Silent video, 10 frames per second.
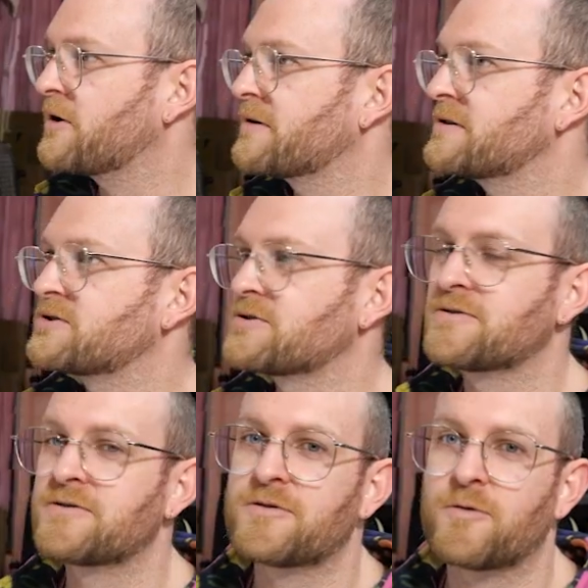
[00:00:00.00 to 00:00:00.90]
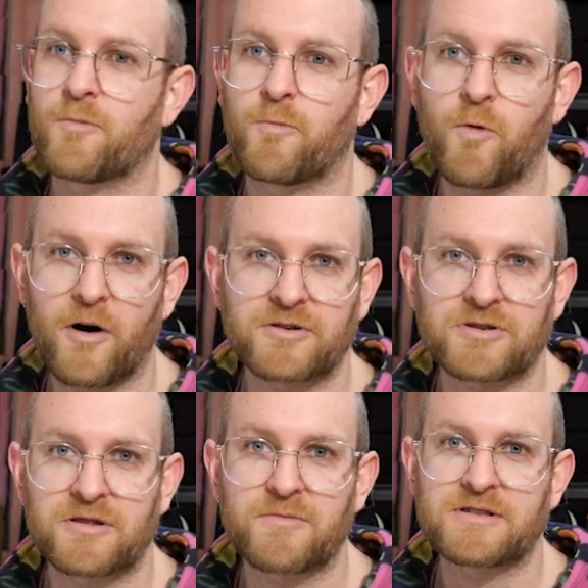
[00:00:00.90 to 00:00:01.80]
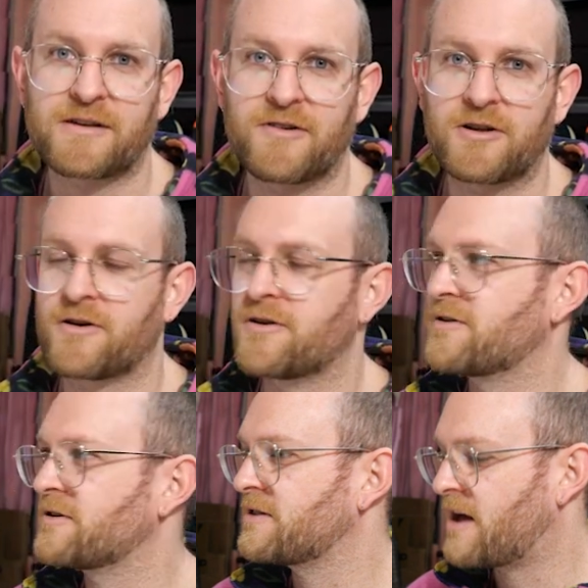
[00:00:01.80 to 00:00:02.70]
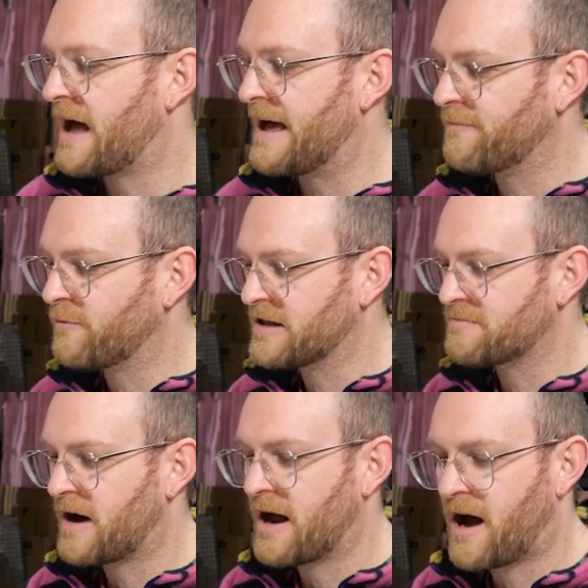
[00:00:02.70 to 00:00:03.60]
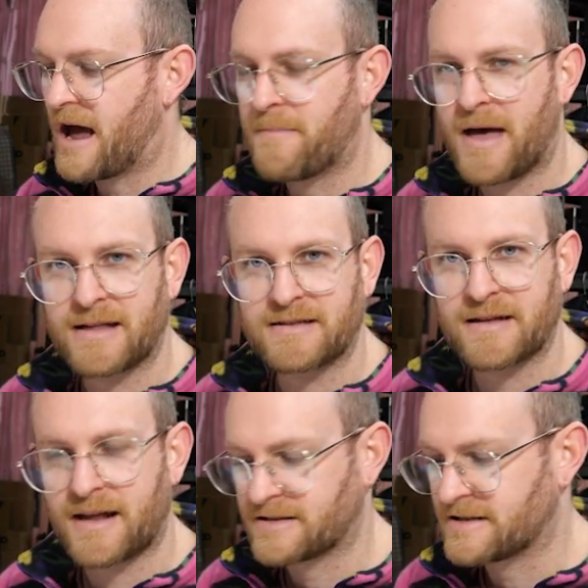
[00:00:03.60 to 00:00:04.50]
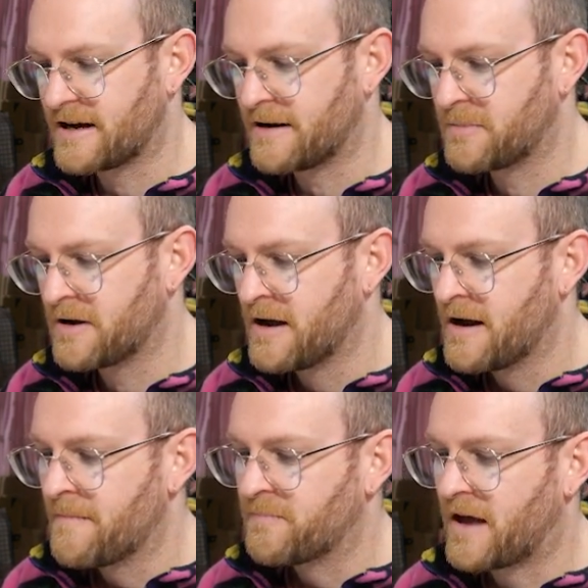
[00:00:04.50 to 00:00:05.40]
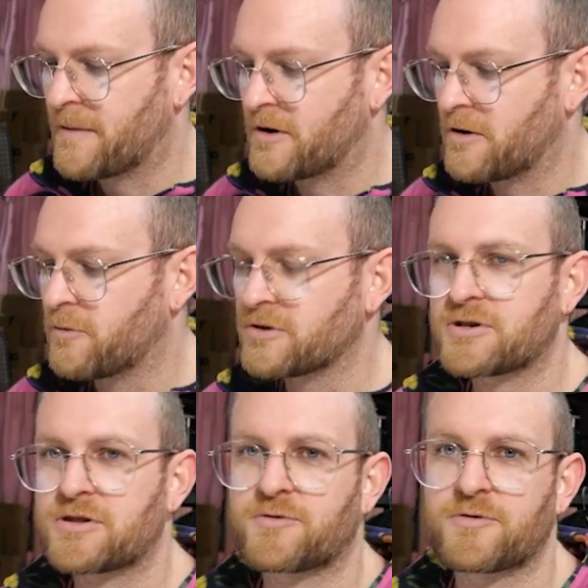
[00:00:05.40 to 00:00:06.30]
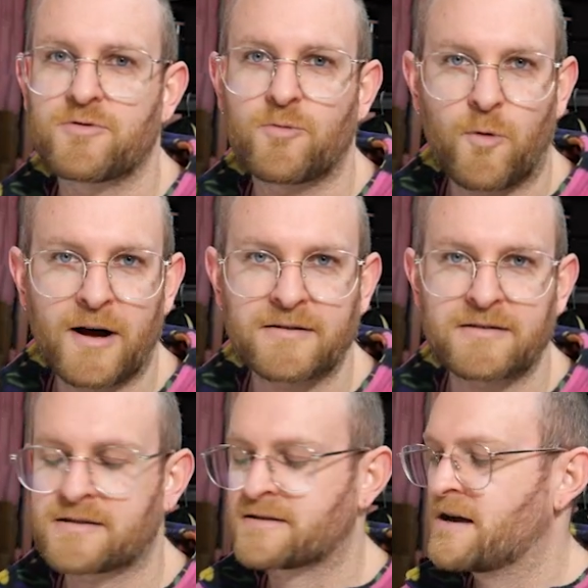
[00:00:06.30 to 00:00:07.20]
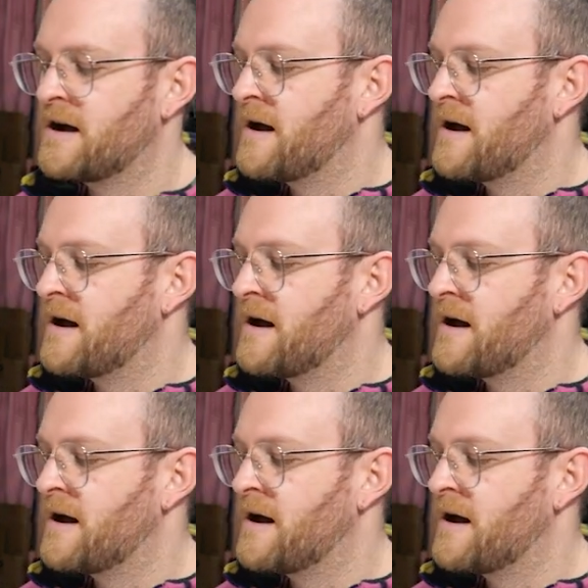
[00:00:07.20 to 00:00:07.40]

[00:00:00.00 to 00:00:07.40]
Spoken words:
going to watch the music video live with my iPad connected up. I'm going to watch it through once